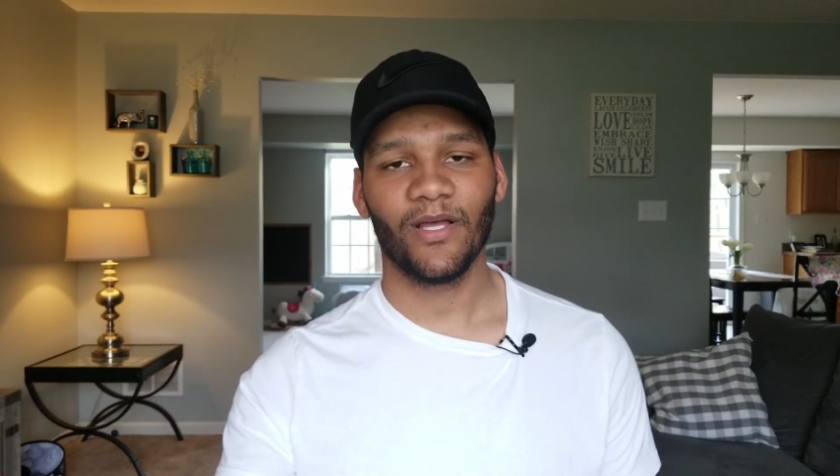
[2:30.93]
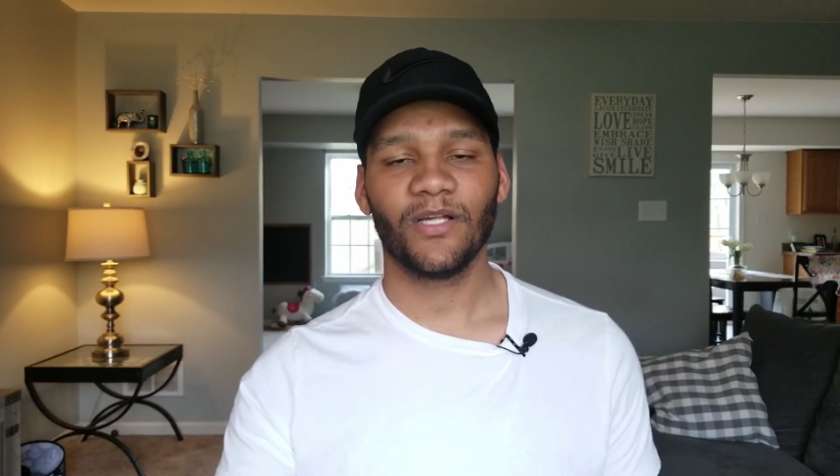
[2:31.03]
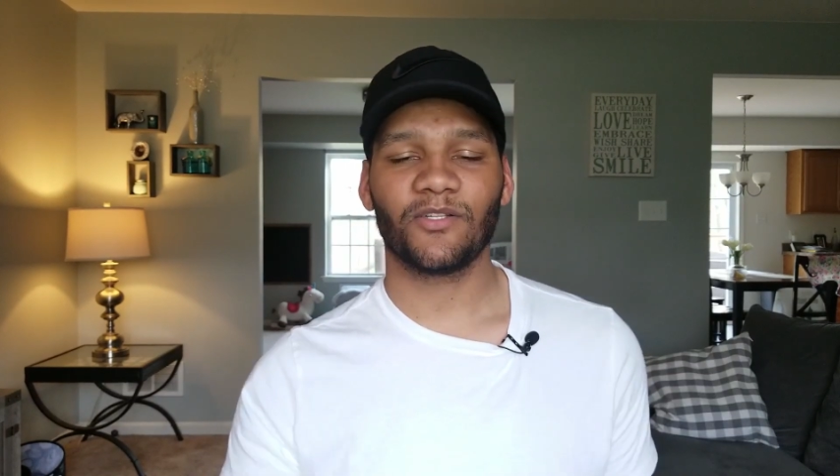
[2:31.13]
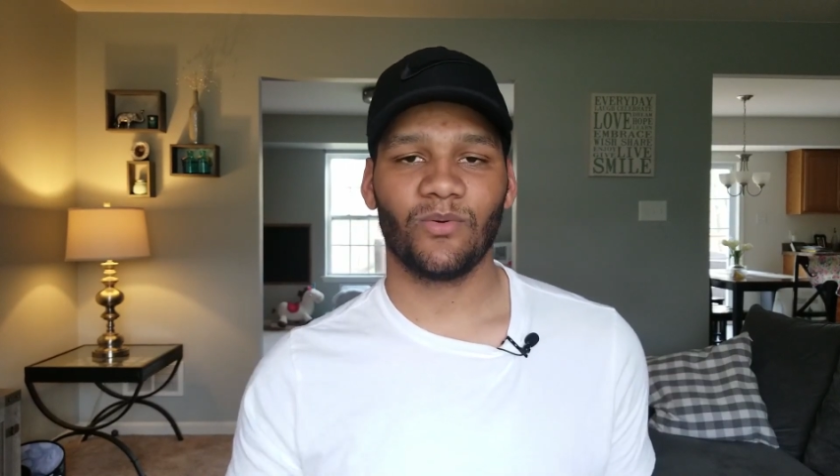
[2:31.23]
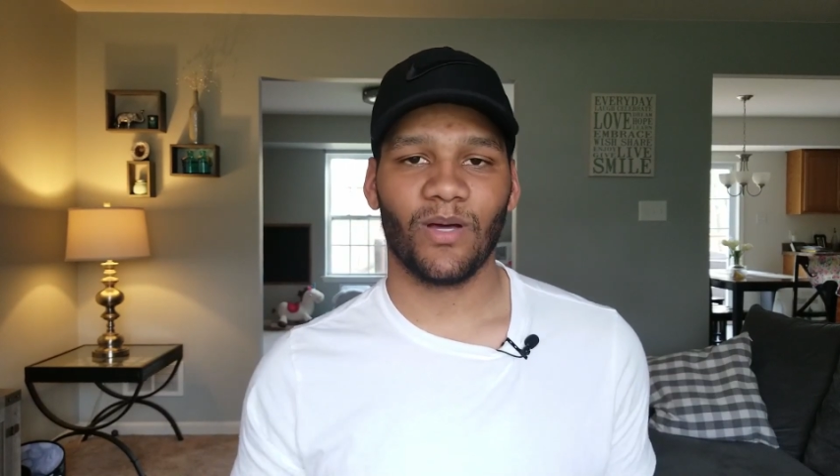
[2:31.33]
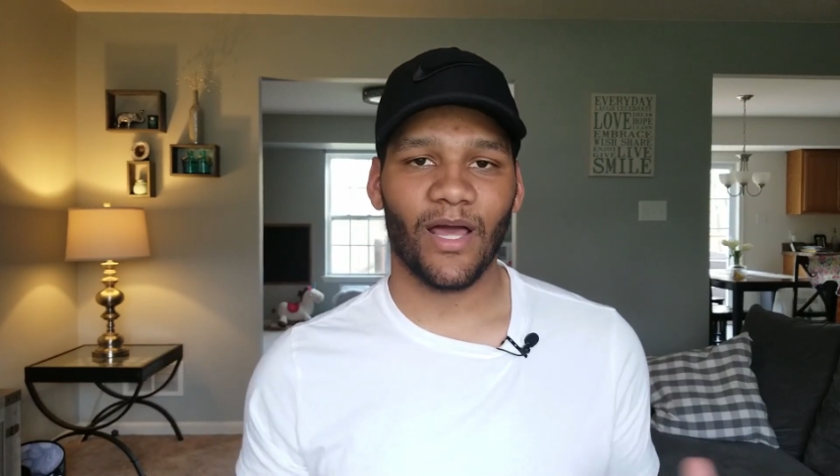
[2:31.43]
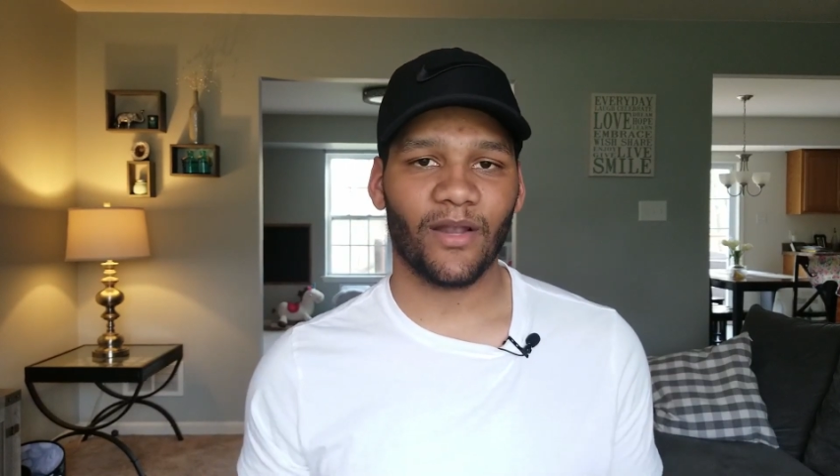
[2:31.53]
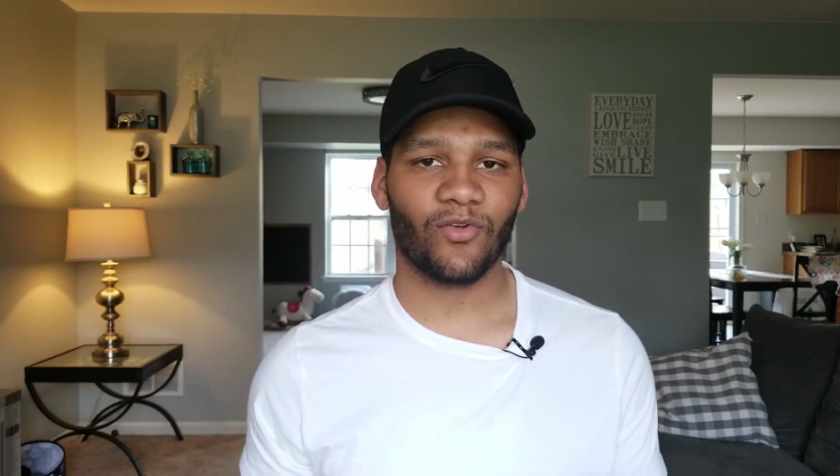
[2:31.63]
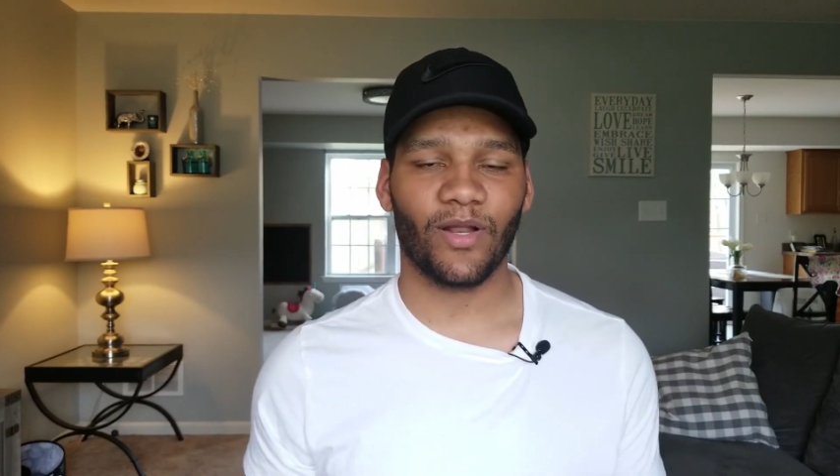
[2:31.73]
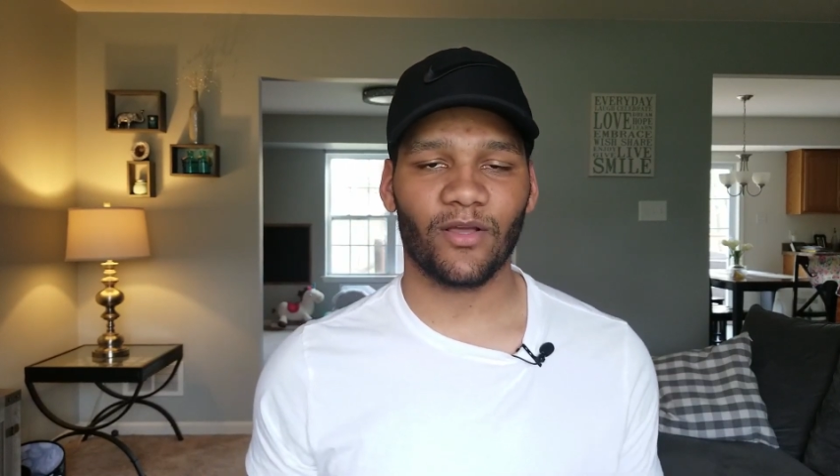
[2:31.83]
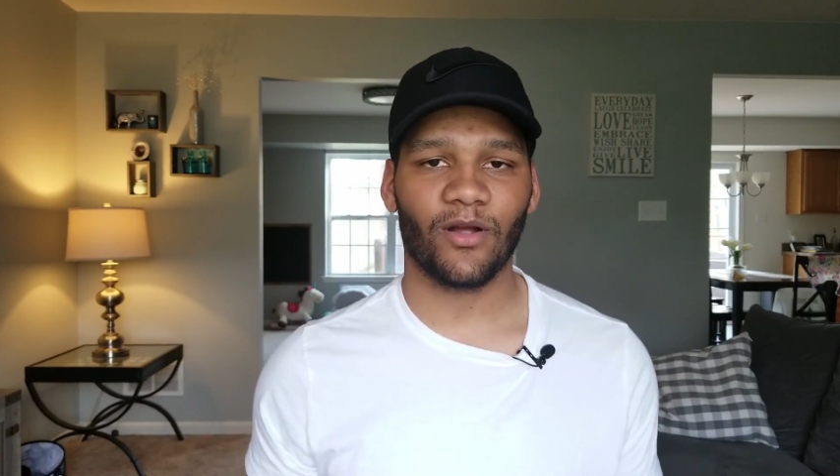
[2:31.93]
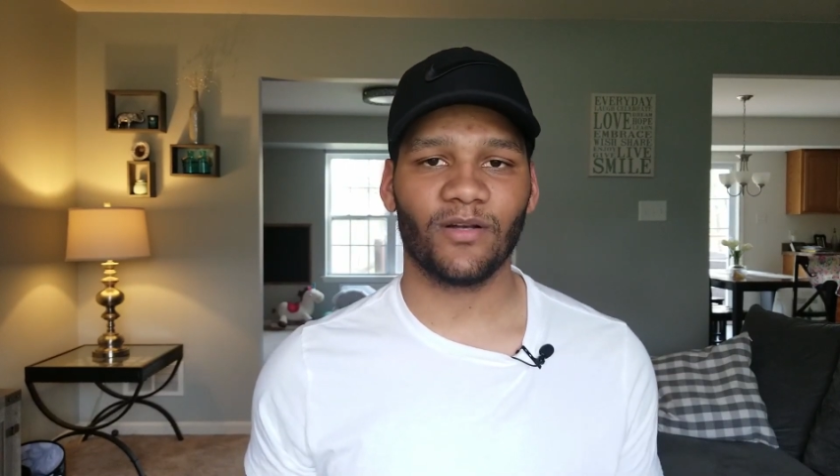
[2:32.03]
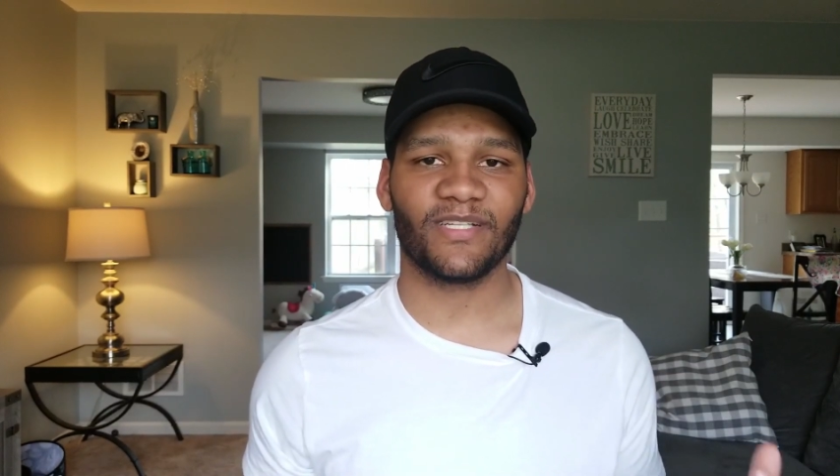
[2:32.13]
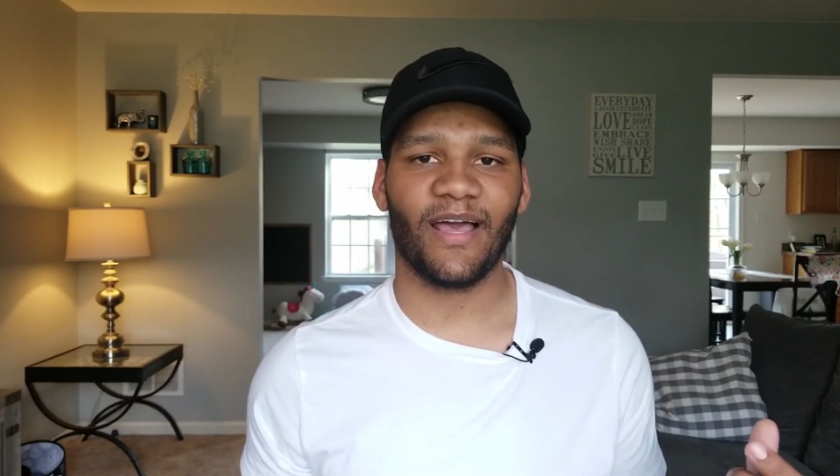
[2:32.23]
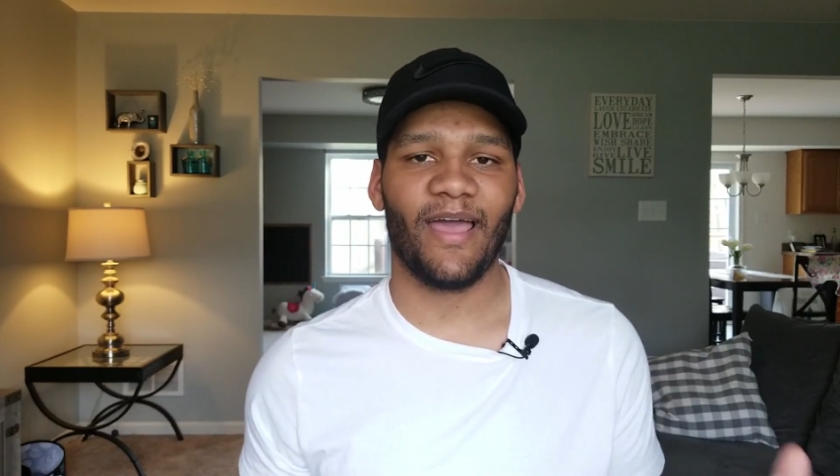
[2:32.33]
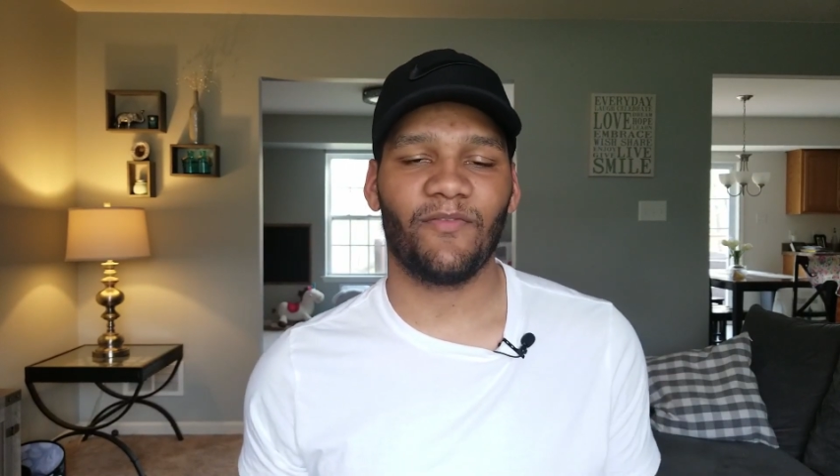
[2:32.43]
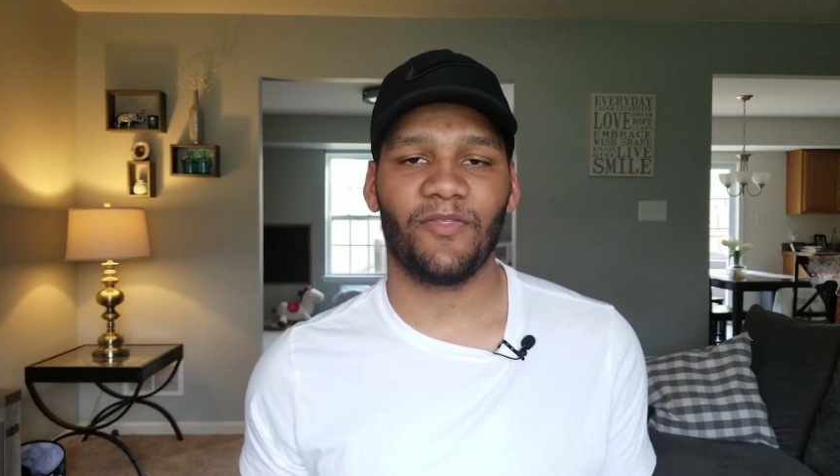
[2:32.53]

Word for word: So a lot of credit cards, I have